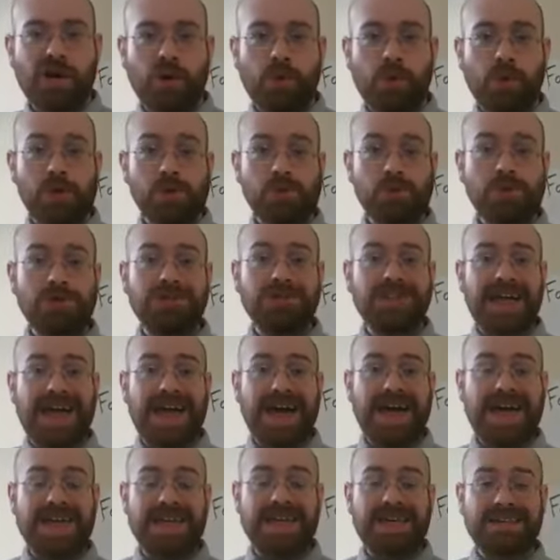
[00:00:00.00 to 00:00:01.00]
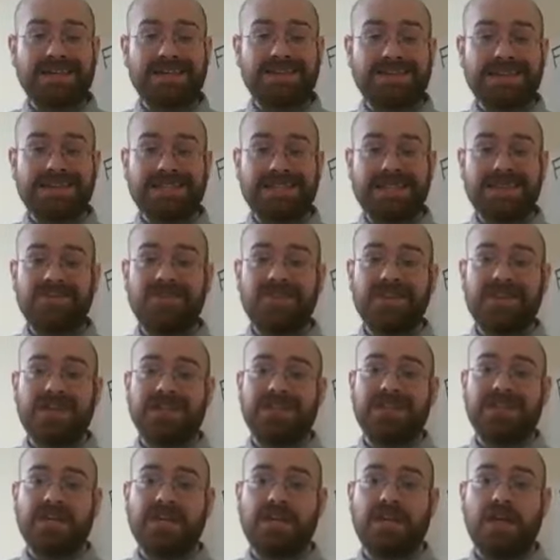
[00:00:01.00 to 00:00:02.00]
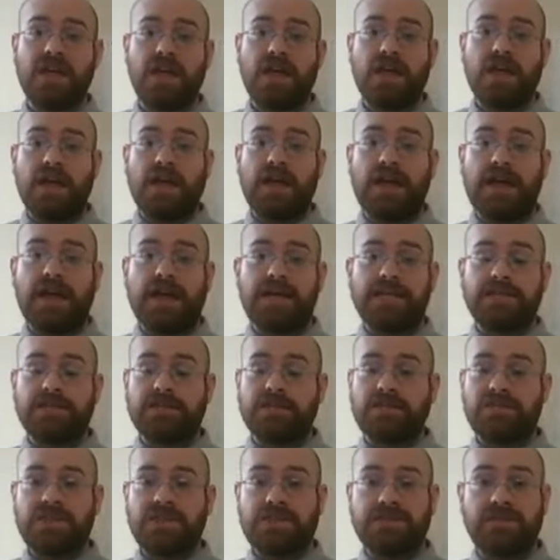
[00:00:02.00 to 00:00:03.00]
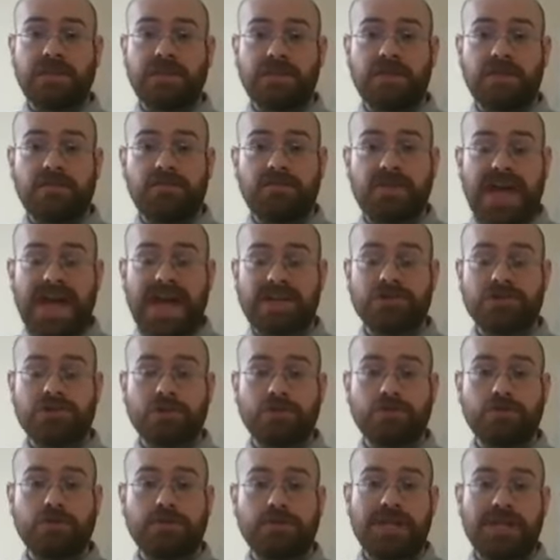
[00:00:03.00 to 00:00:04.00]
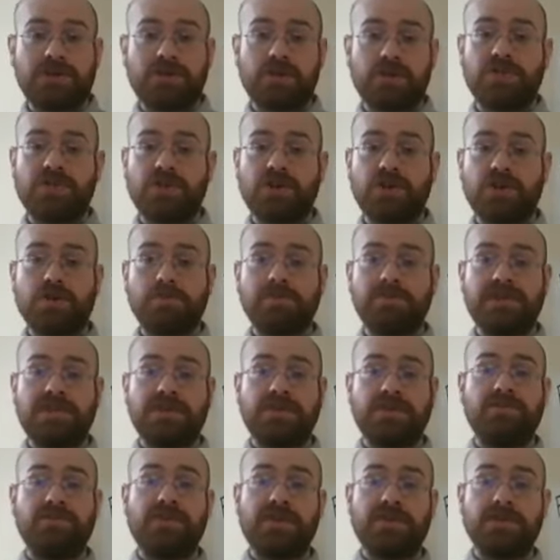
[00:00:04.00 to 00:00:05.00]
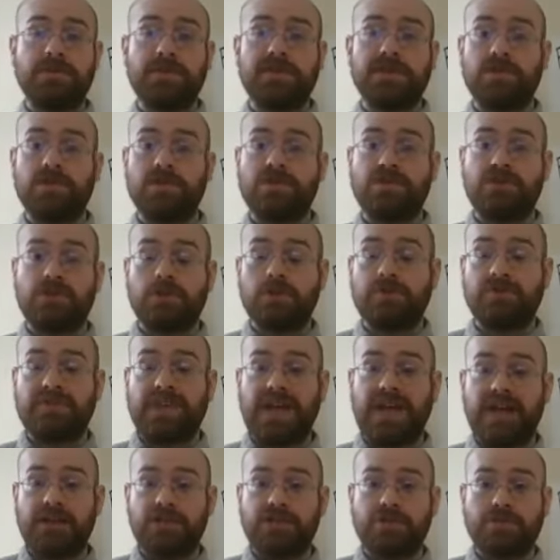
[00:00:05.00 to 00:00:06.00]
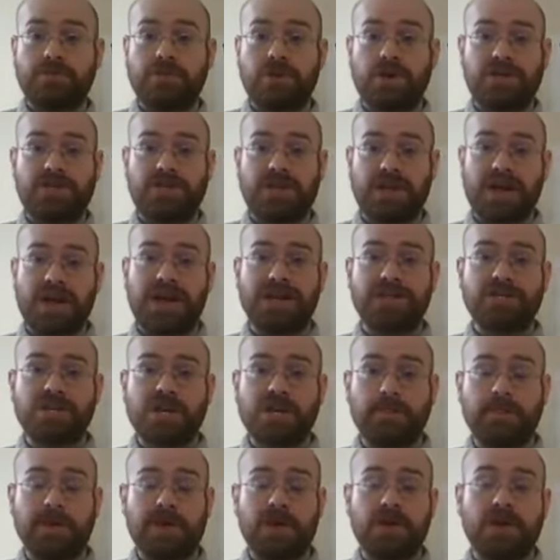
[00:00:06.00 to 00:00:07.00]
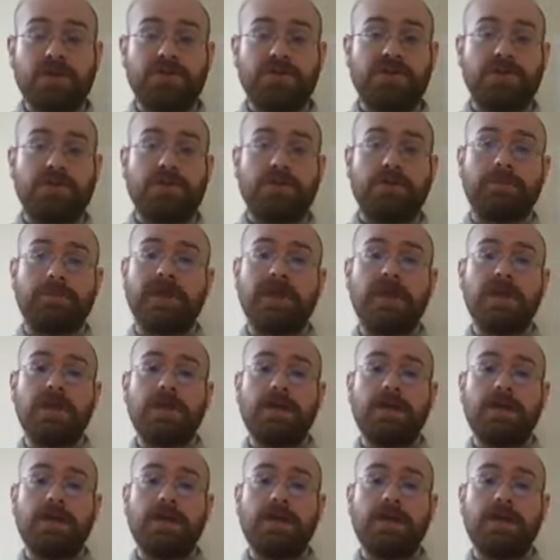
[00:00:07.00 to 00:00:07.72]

we're relying significantly on things like the factor and remainder theorems and the fundamental theorem of algebra and the conjugate pair theorem.